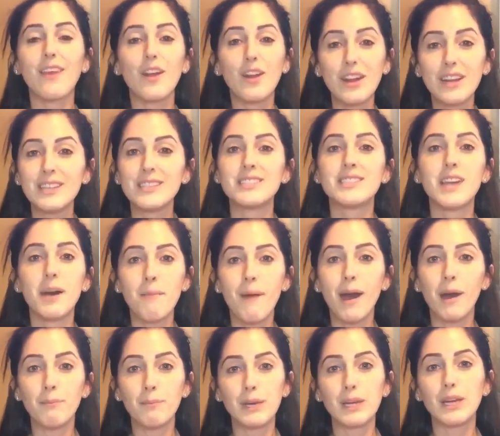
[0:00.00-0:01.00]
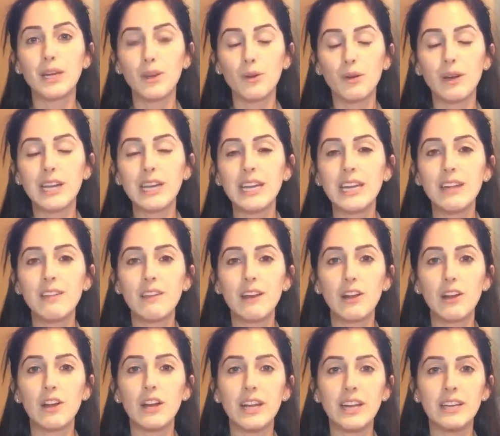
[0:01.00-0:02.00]
there is some ambiguity,
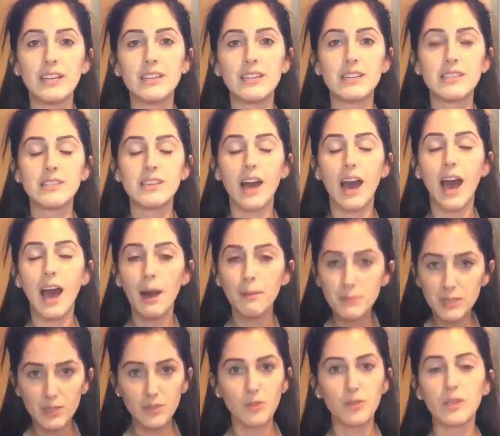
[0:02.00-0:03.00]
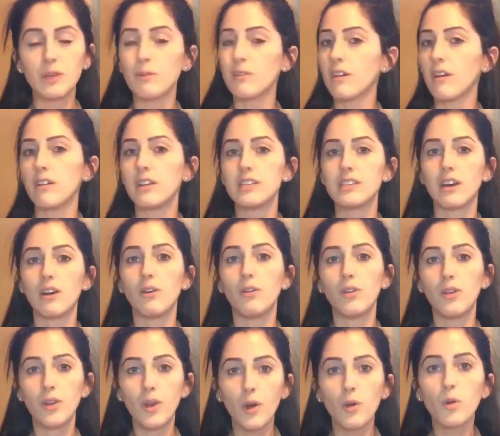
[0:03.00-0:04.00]
there is absolutely without a
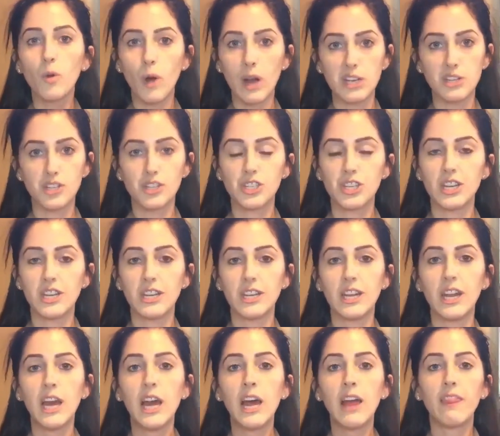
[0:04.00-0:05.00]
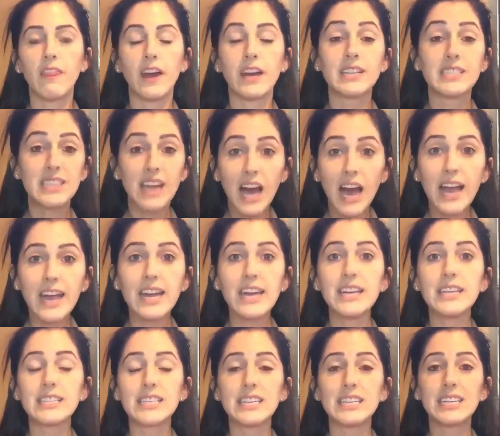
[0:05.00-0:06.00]
doubt, no question, that
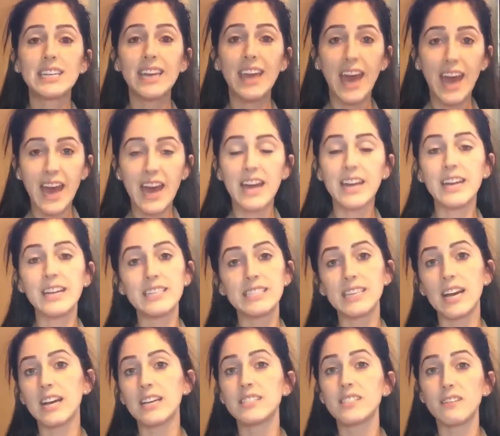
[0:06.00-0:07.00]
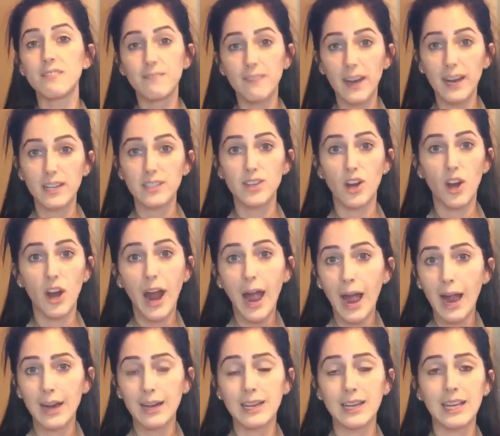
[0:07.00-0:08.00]
diet can and does affect our
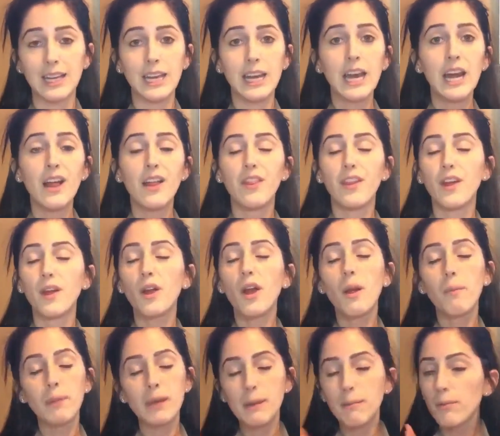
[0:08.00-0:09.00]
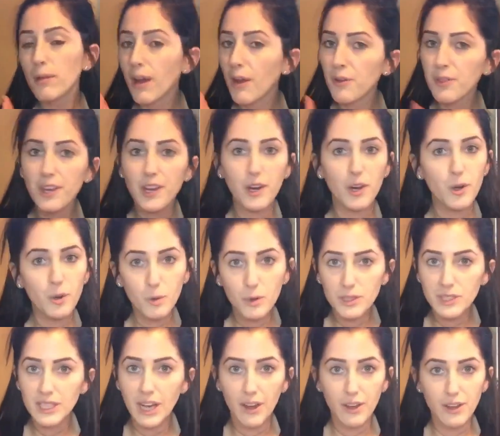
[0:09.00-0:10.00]
acne. There are people out there who
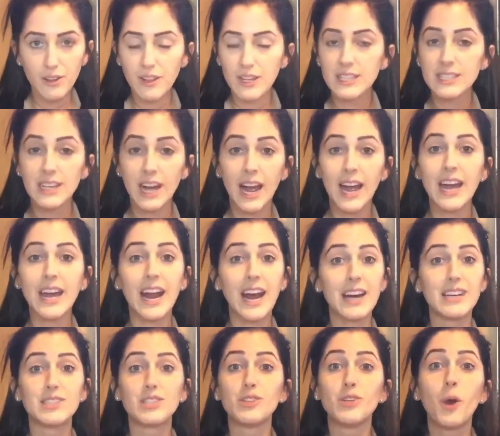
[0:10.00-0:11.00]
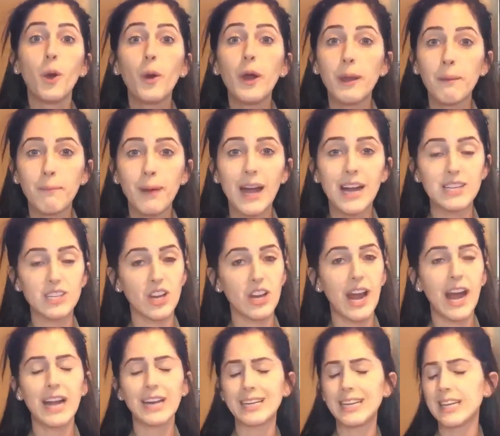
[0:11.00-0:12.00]
will tell you that diet has no impact on
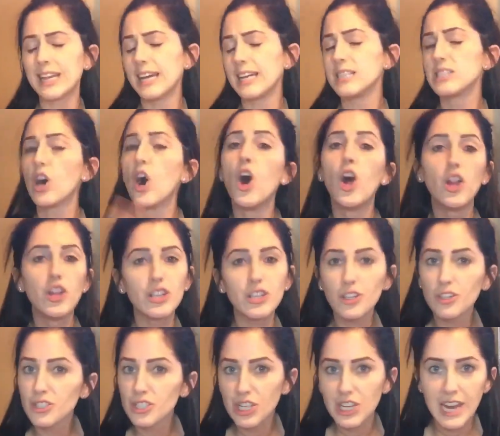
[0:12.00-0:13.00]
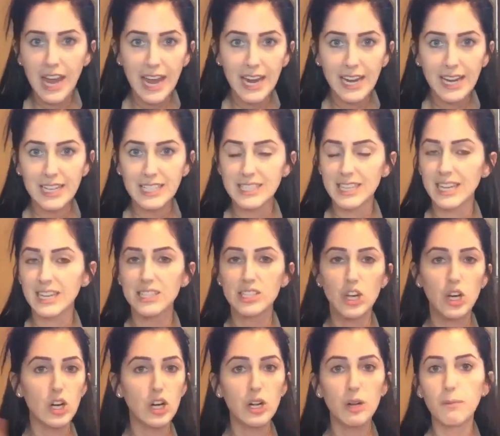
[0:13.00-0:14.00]
acne, that it's all in your genetics, that it's
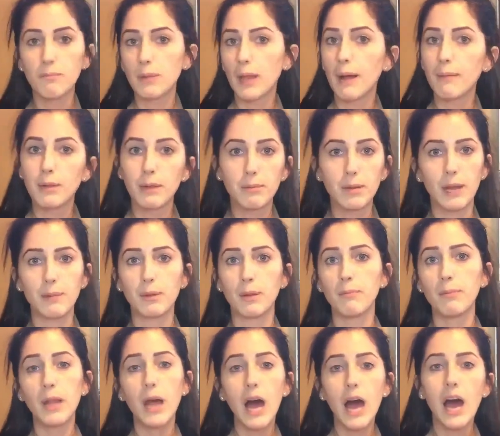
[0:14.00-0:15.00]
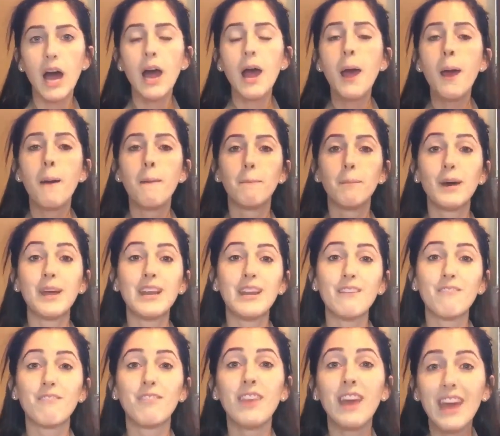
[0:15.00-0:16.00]
all blah blah blah blah blah, but
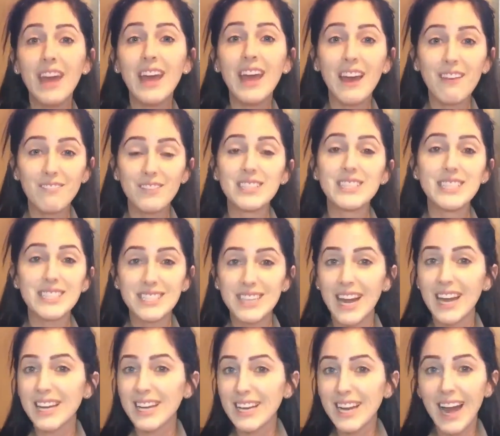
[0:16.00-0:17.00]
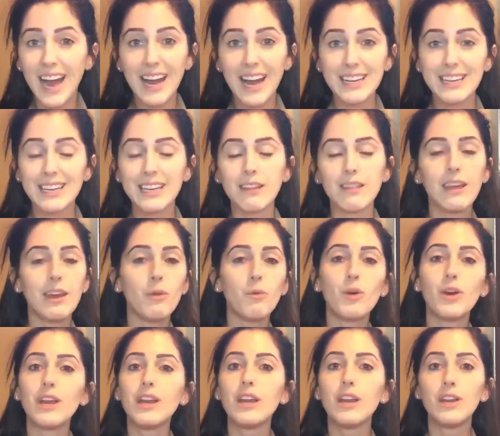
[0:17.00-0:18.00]
if they haven't studied acne, they
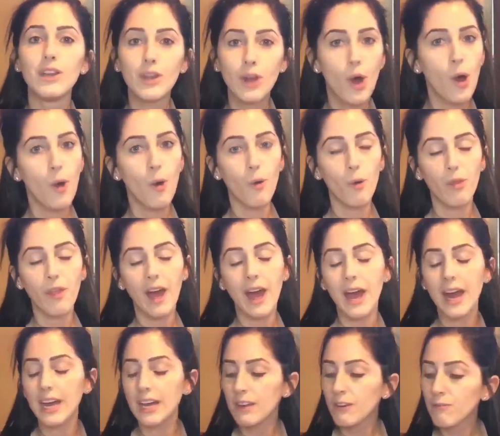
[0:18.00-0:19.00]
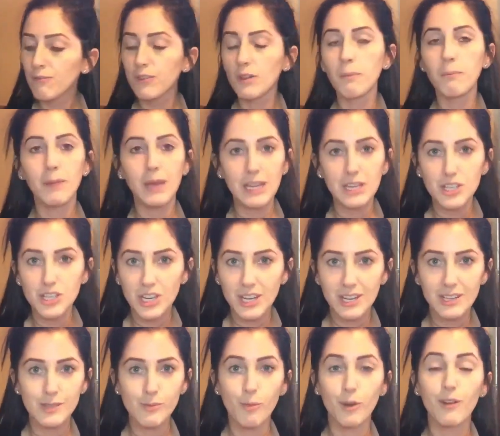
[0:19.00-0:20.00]
wouldn't know that inflammation
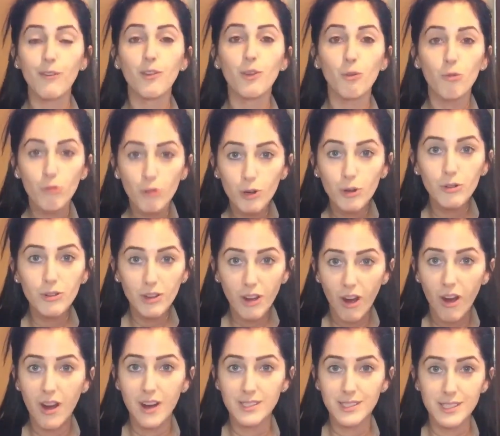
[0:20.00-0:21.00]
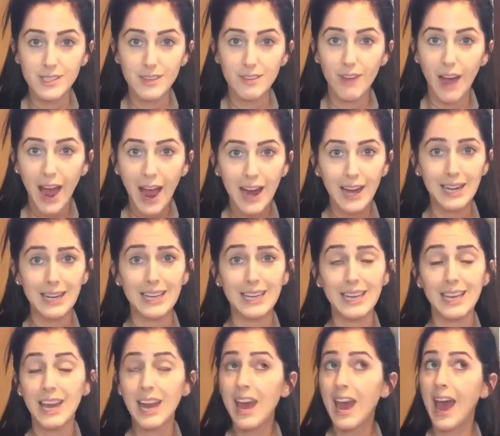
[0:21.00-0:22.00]
is one of the root causes of
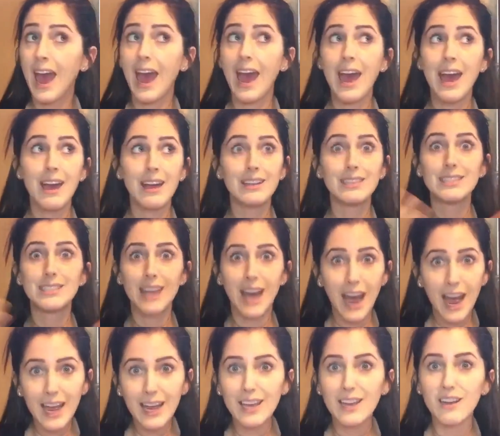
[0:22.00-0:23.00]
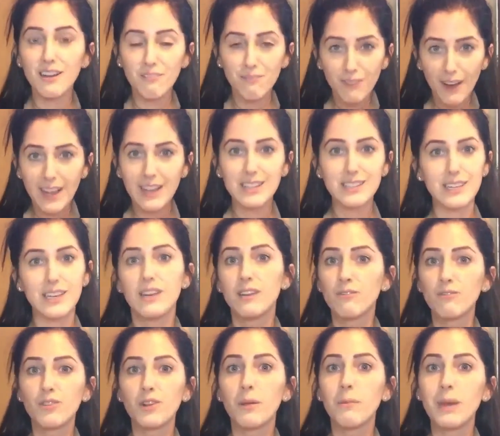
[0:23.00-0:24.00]
acne, and diet affects
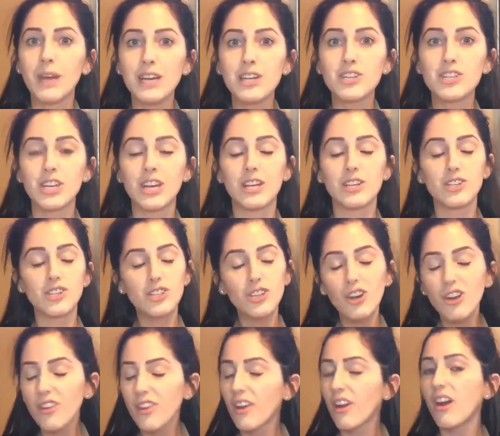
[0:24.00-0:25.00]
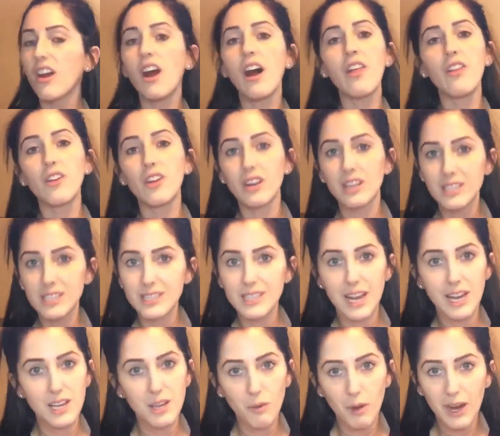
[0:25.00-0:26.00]
inflammation. Sure, there are other
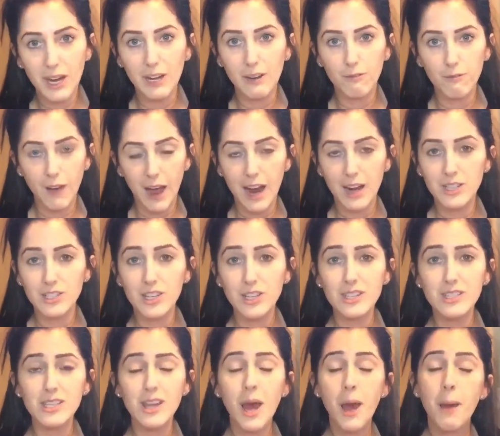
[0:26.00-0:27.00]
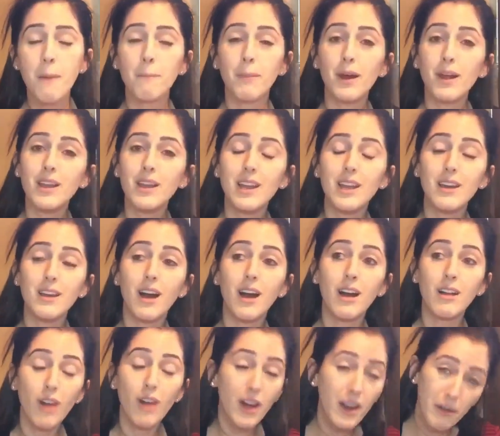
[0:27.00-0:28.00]
extenuating factors, but
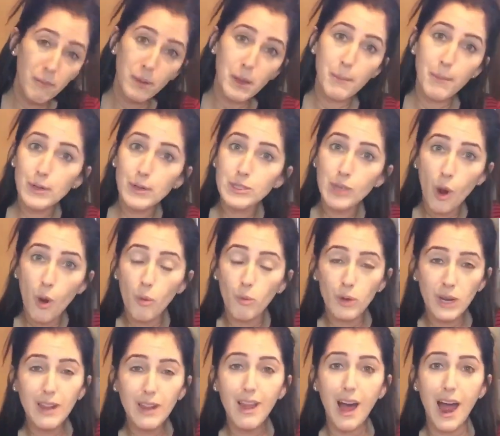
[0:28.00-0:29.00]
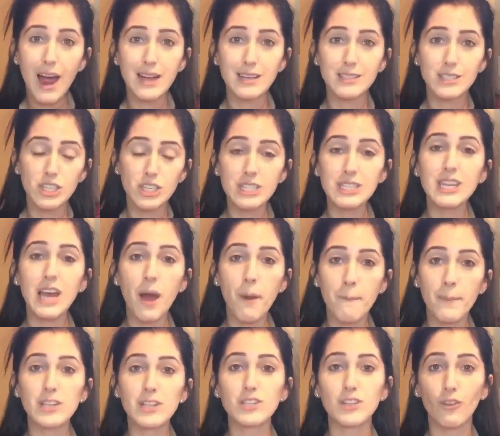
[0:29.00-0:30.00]
a lot of people don't realize just how
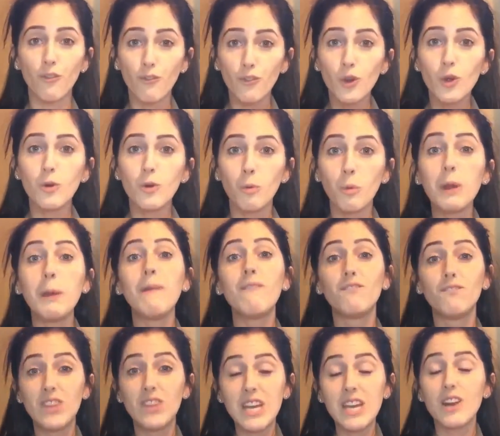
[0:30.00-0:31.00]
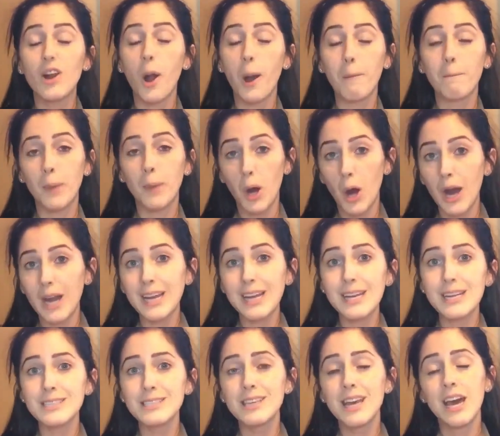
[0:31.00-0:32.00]
much the food we feed our
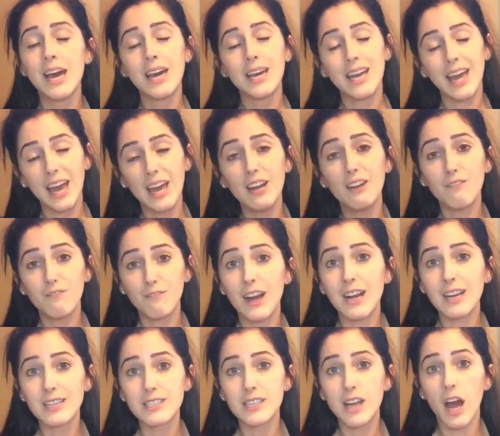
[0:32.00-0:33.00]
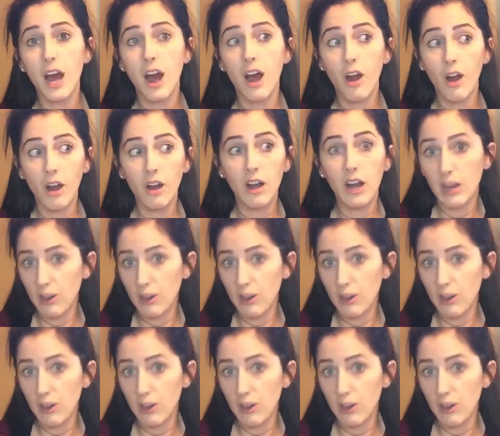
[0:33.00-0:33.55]
bodies can affect our